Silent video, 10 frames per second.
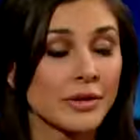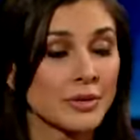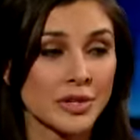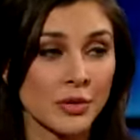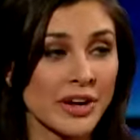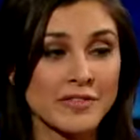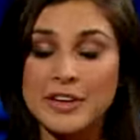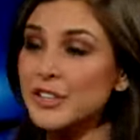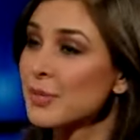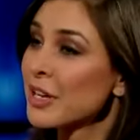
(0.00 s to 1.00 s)
it. It was a great
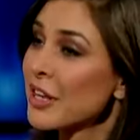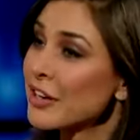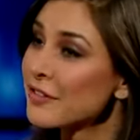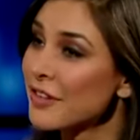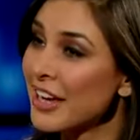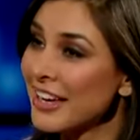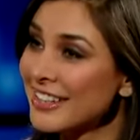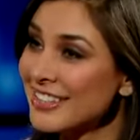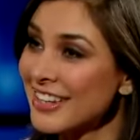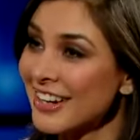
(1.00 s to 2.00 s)
phase of my life.
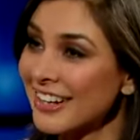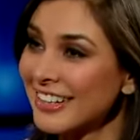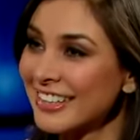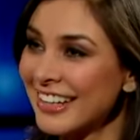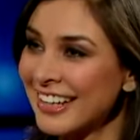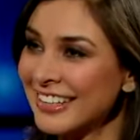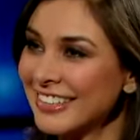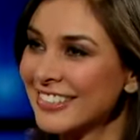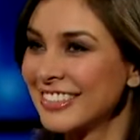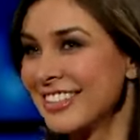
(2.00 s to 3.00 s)
And
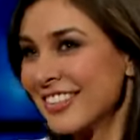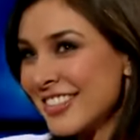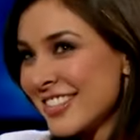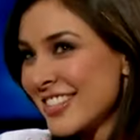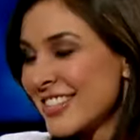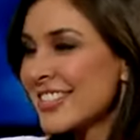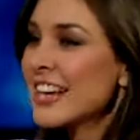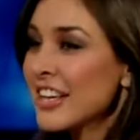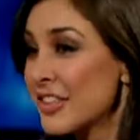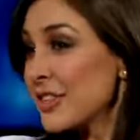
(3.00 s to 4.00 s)
you know, this
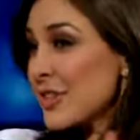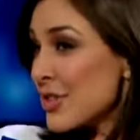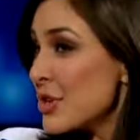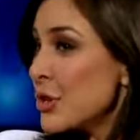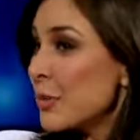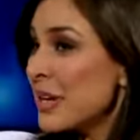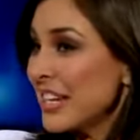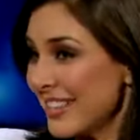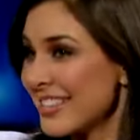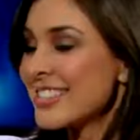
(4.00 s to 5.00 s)
is the new
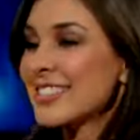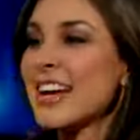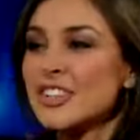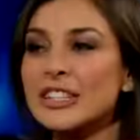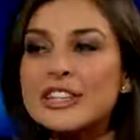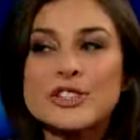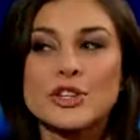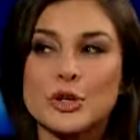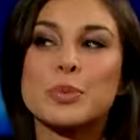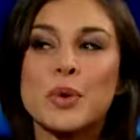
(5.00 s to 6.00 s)
me. This is actually
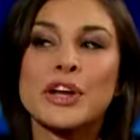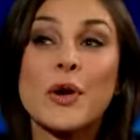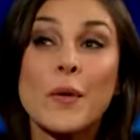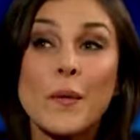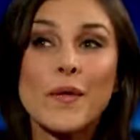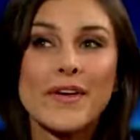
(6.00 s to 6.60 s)
Lisa 2.0.